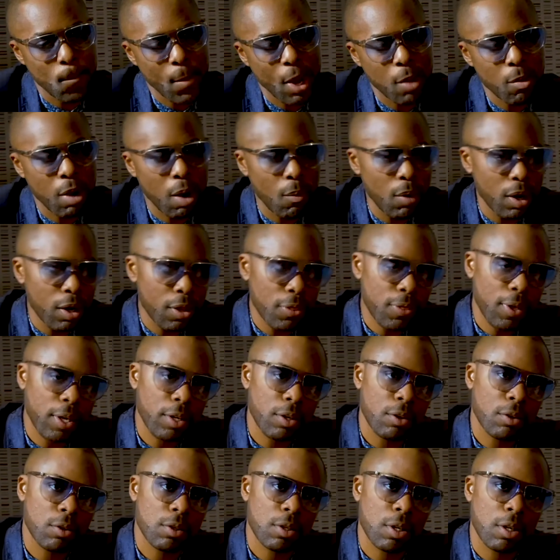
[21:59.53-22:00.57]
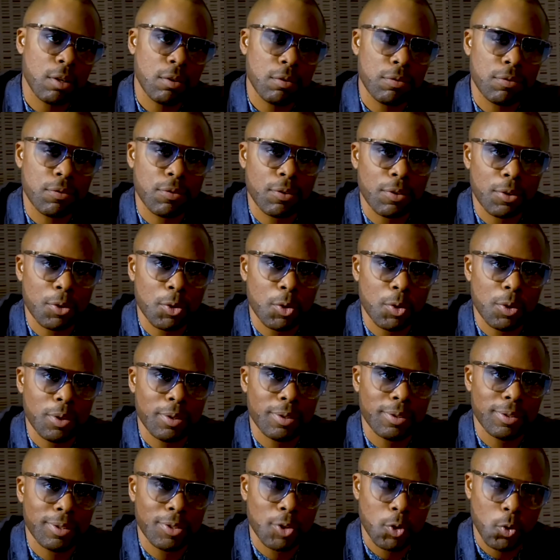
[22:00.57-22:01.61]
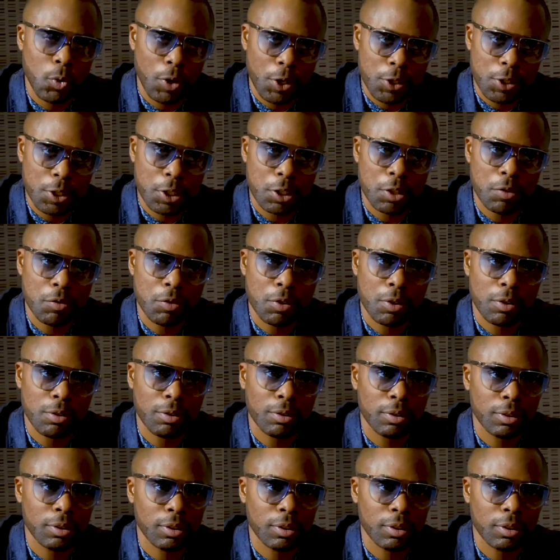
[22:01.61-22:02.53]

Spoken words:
Well, I want to thank yourself for doing this interview.